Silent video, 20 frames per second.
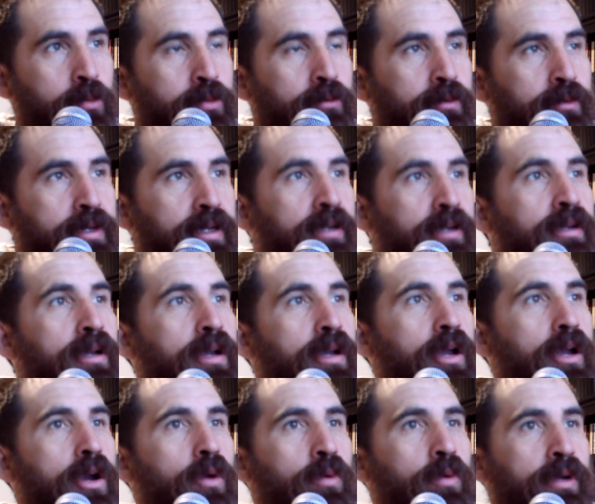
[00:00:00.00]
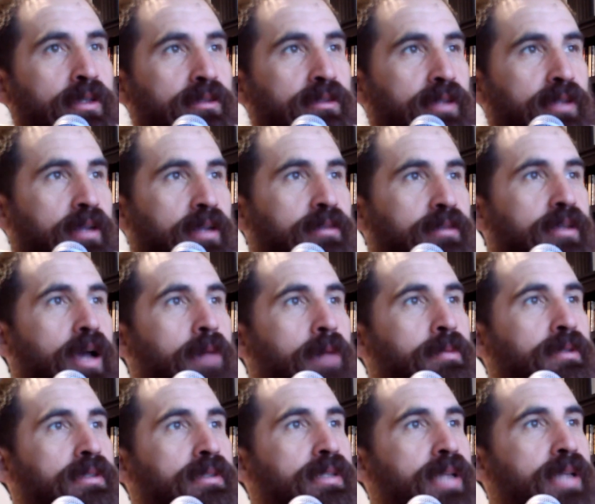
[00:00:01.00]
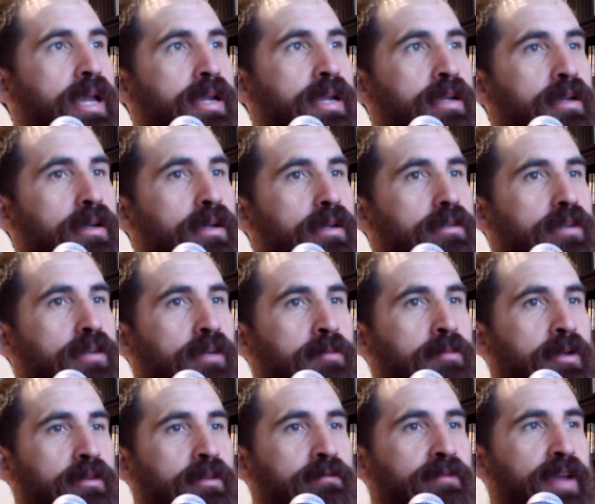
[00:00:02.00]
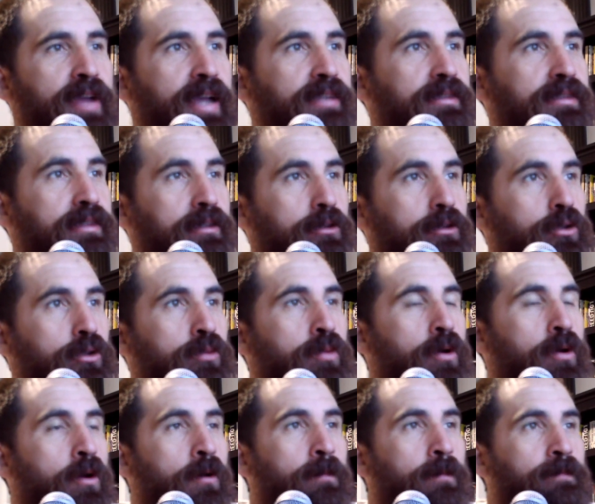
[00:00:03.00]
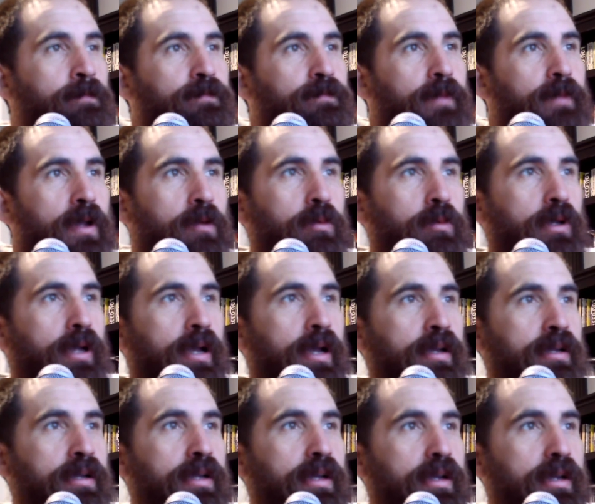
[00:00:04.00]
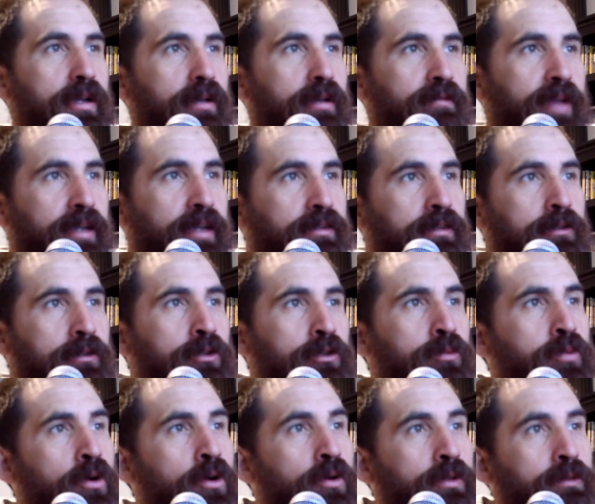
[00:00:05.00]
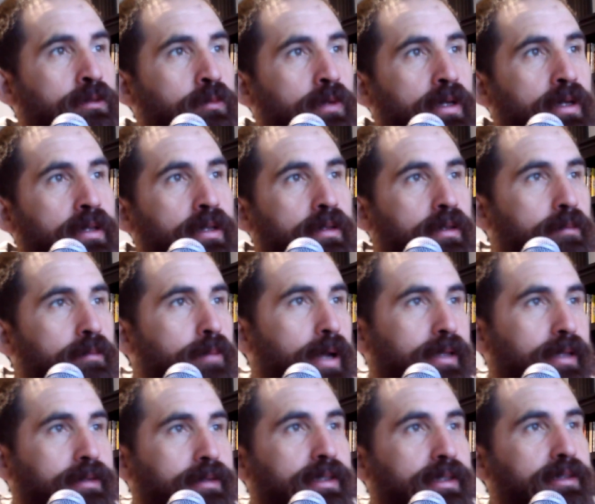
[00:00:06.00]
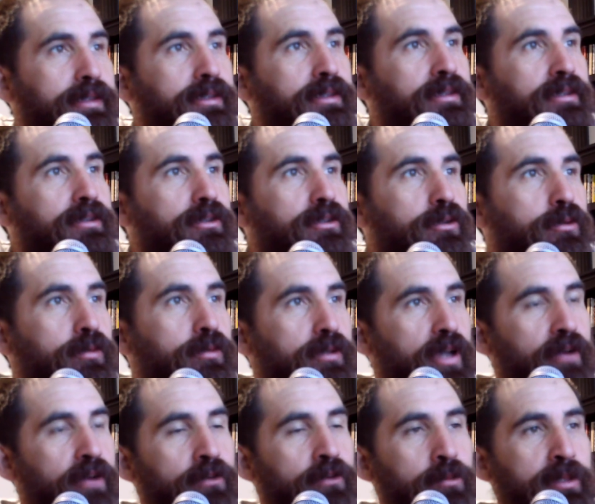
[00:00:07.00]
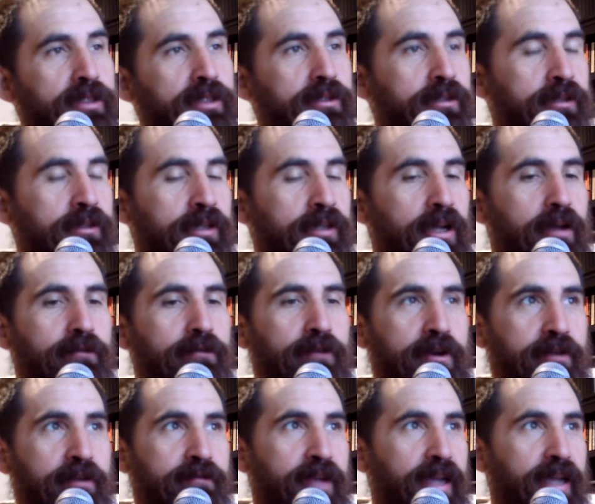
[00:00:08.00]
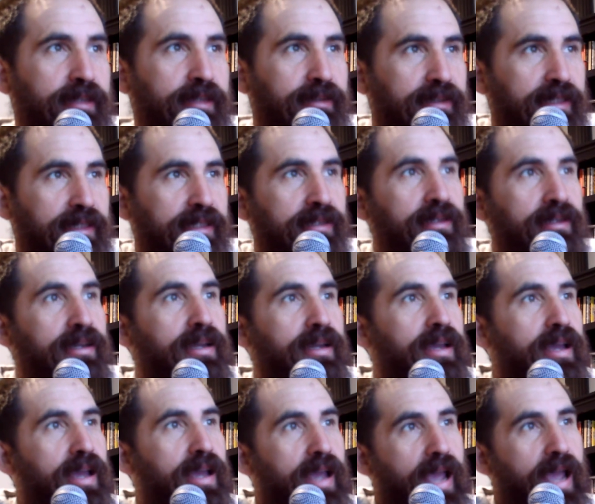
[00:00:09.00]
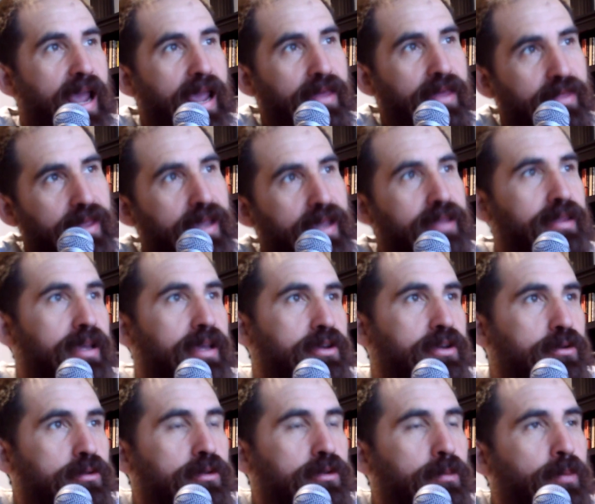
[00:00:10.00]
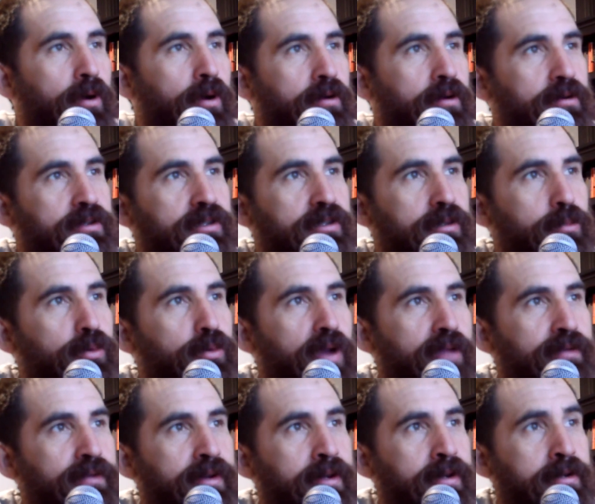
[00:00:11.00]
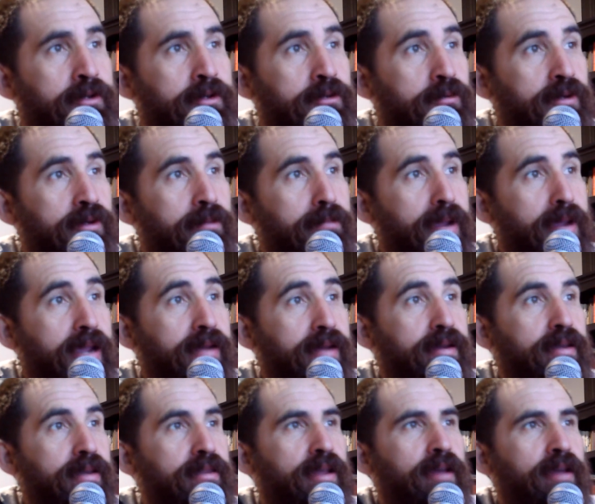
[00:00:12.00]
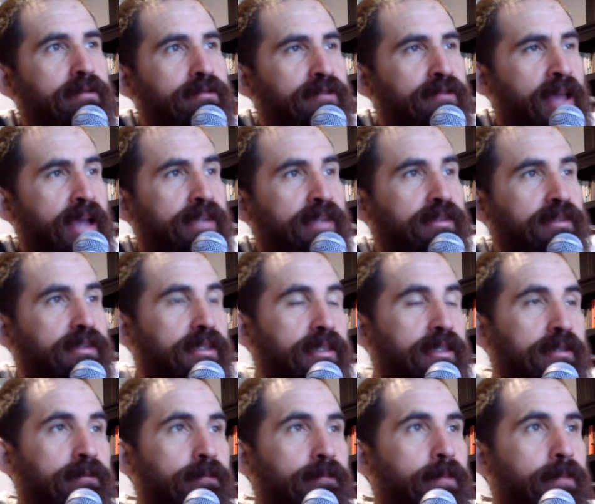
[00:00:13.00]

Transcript: Perea. We're going to stay on topic today, talking about the vaccine loophole. Okay? Vaccine loophole is when the politicians use government to fund a vaccine, and then they use their partners in the private industry to mandate that vaccine,